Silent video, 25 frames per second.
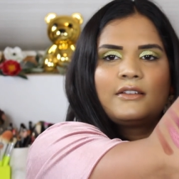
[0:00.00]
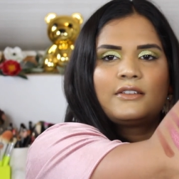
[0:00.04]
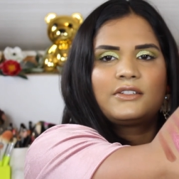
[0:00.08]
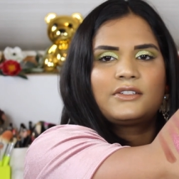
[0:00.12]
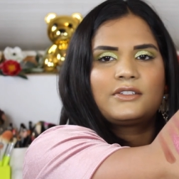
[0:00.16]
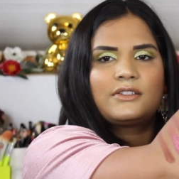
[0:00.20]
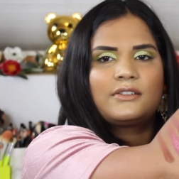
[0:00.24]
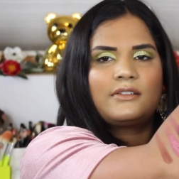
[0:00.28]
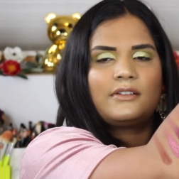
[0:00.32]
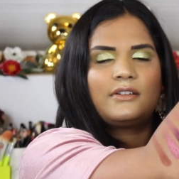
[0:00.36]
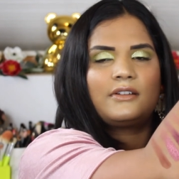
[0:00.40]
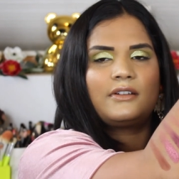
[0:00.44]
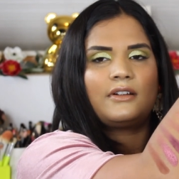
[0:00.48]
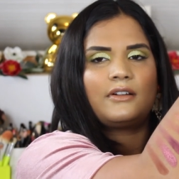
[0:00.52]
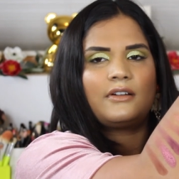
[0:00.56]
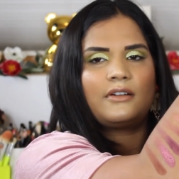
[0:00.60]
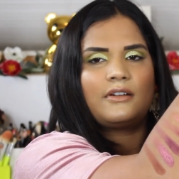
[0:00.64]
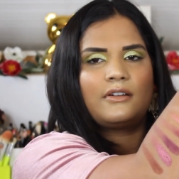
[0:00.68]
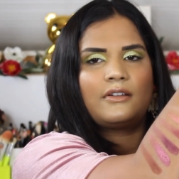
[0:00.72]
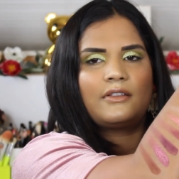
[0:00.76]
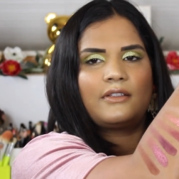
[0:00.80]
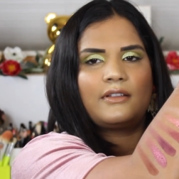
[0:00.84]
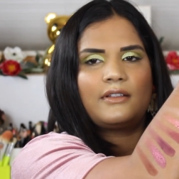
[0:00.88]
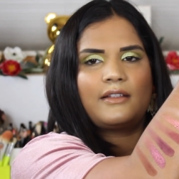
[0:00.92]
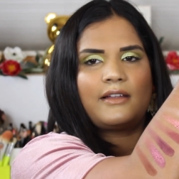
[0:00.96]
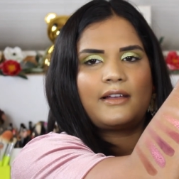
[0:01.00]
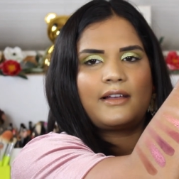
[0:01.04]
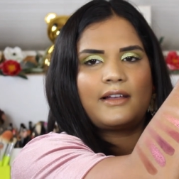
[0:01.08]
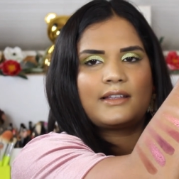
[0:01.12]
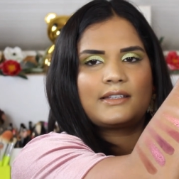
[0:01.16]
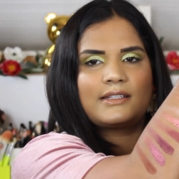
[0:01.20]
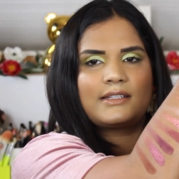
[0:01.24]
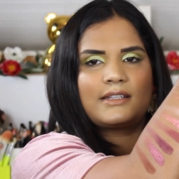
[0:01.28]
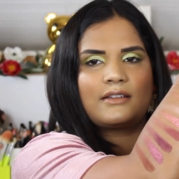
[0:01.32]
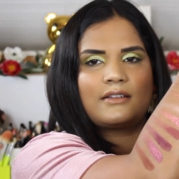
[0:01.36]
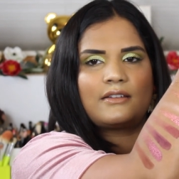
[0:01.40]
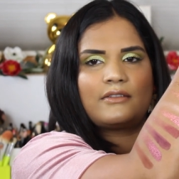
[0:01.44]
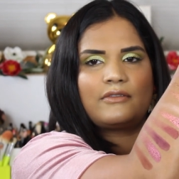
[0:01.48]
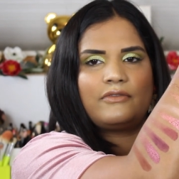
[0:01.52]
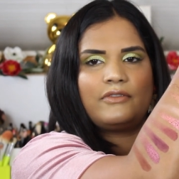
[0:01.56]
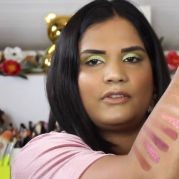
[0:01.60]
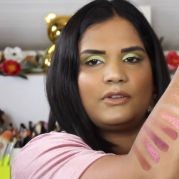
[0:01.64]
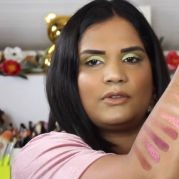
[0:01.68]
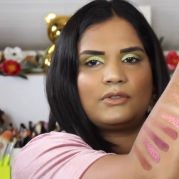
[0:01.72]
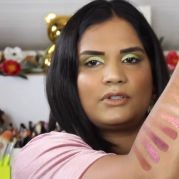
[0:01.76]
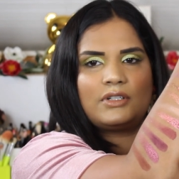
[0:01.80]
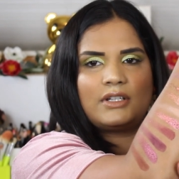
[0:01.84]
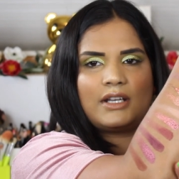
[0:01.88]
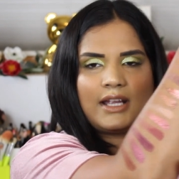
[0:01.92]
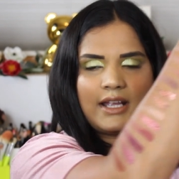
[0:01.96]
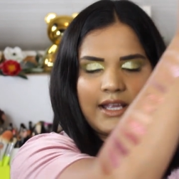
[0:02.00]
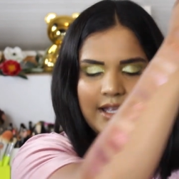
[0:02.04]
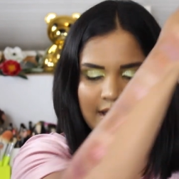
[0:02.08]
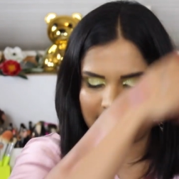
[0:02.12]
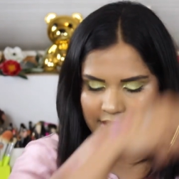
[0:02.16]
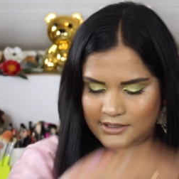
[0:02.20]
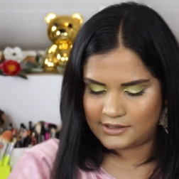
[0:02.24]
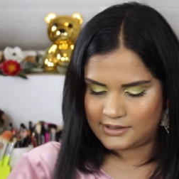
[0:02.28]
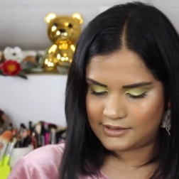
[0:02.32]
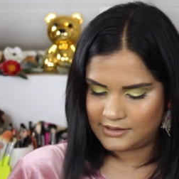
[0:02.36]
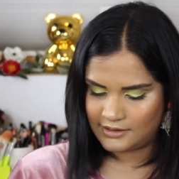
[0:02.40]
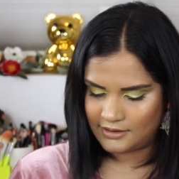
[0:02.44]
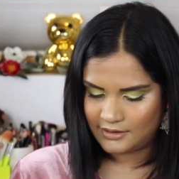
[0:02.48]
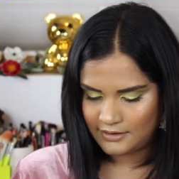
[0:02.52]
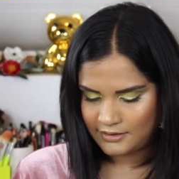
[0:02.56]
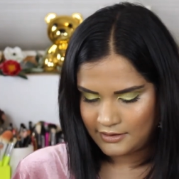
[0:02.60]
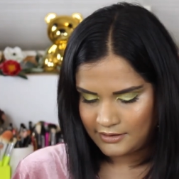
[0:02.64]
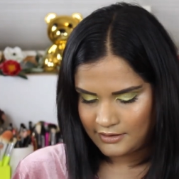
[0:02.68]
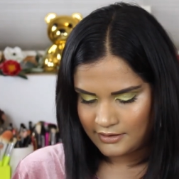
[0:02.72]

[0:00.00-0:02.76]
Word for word: So there are the last few shades.